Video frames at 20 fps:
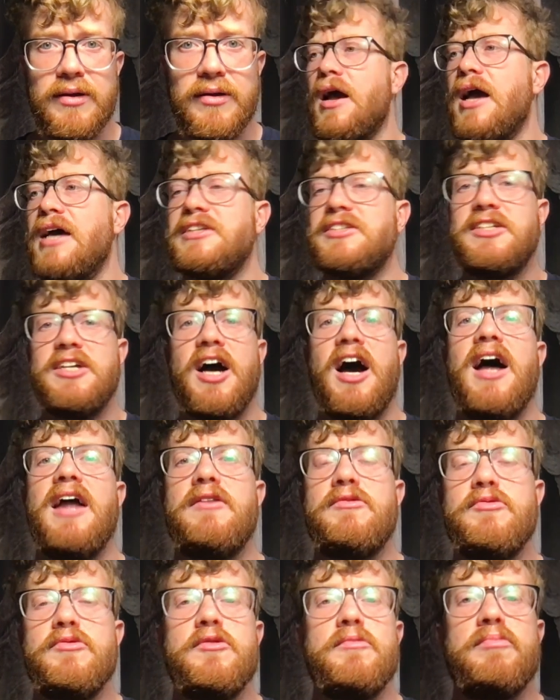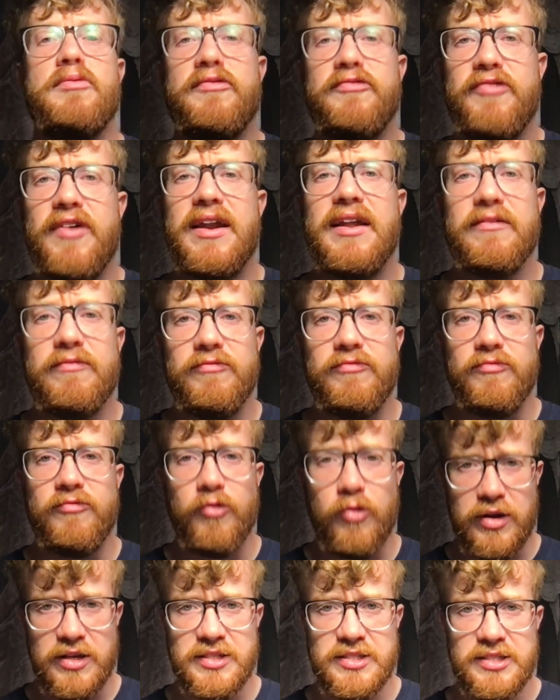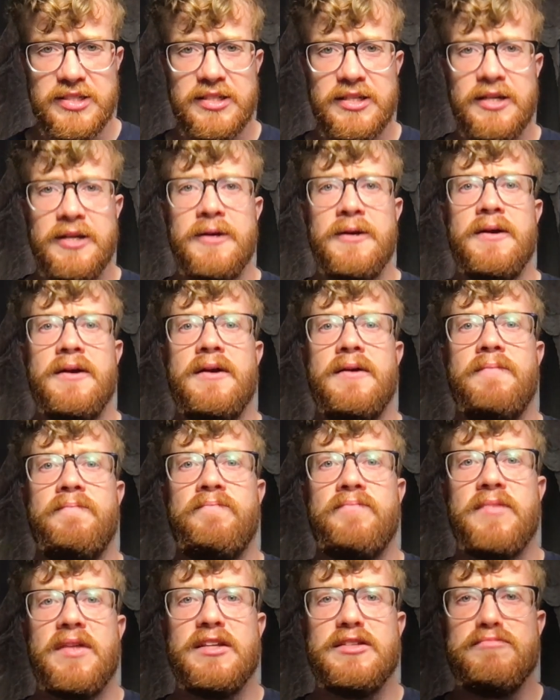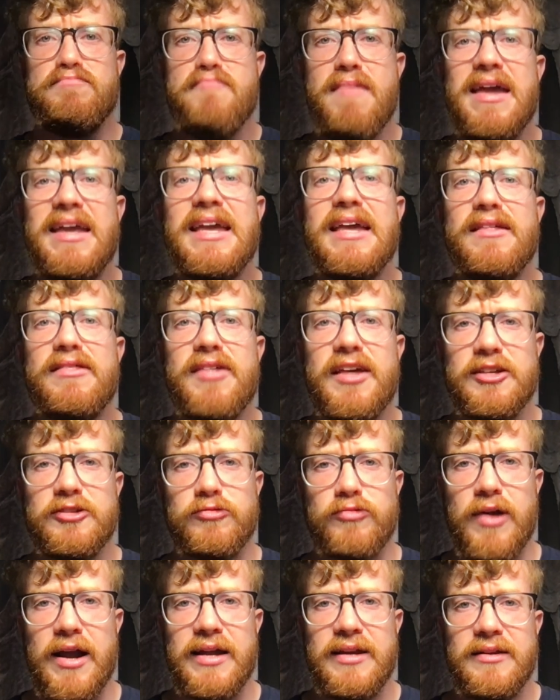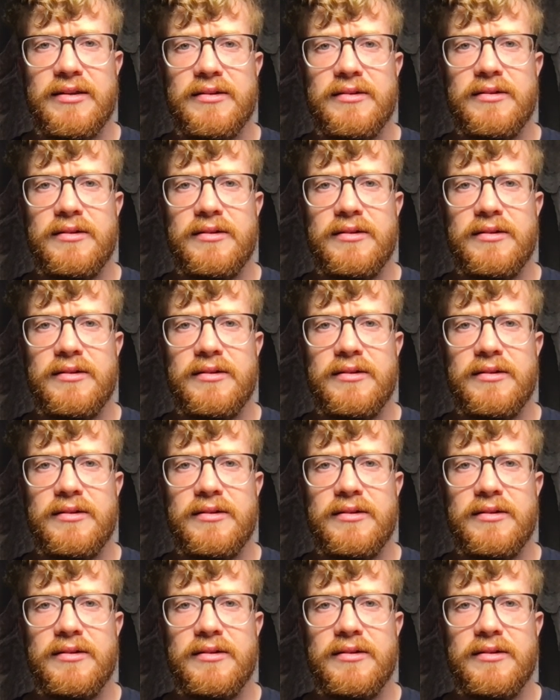as God, through the prophetic voice, is making things right.